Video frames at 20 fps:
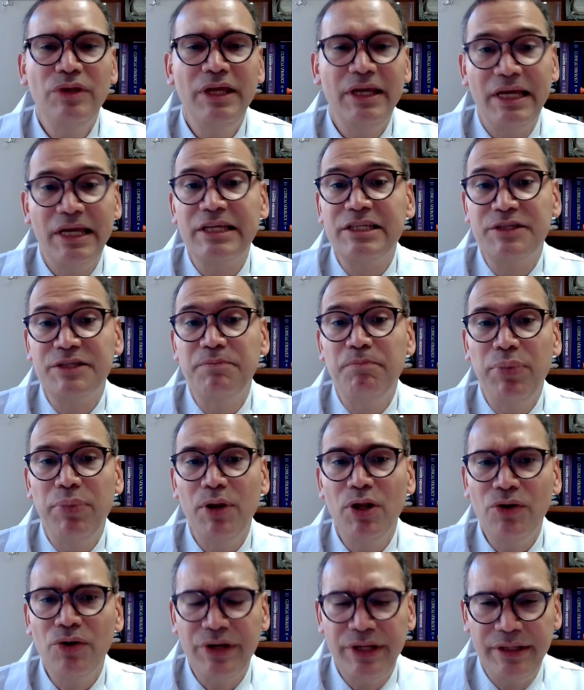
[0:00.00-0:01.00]

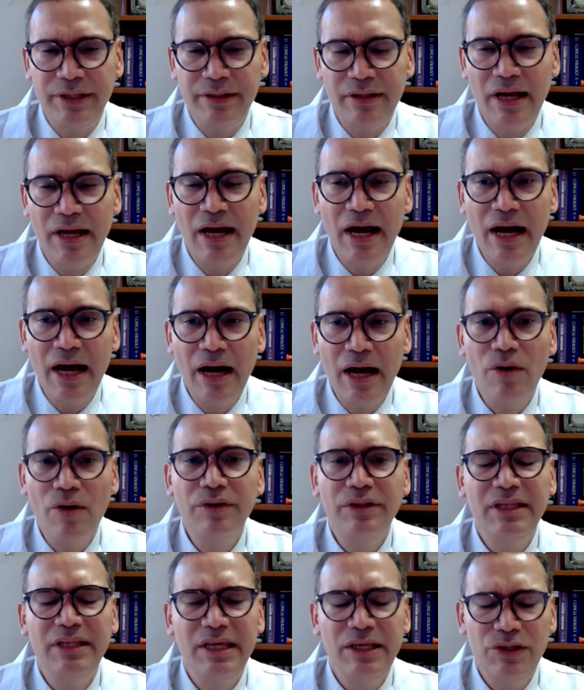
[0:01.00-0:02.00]
exploring how
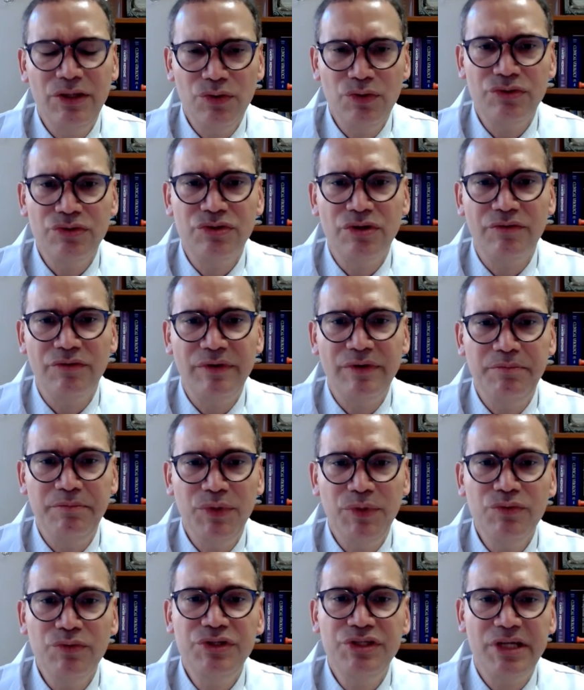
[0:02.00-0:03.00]
the use of
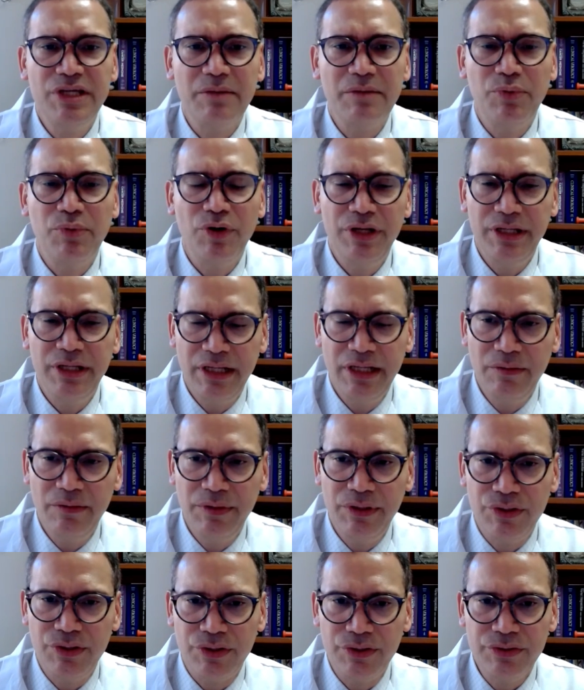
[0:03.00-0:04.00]
immune checkpoint
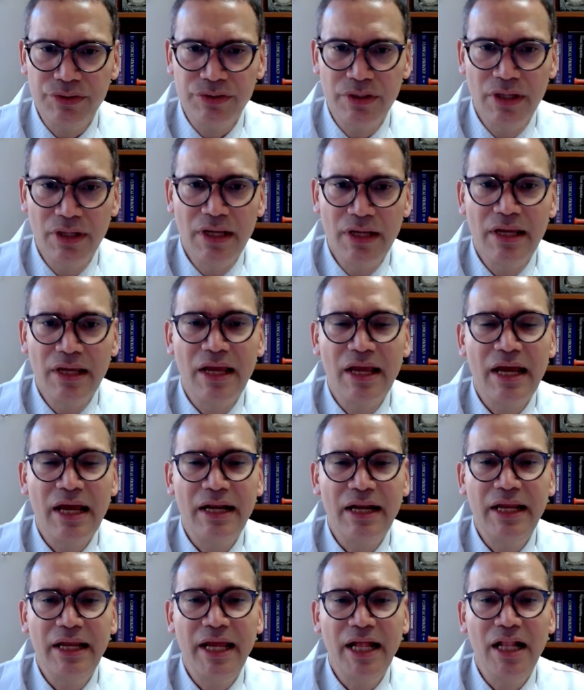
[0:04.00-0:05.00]
inhibitors
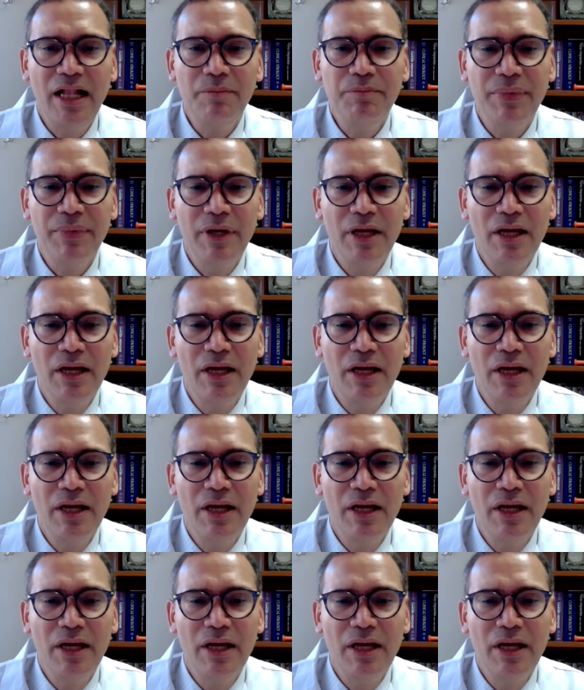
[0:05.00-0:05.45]
can help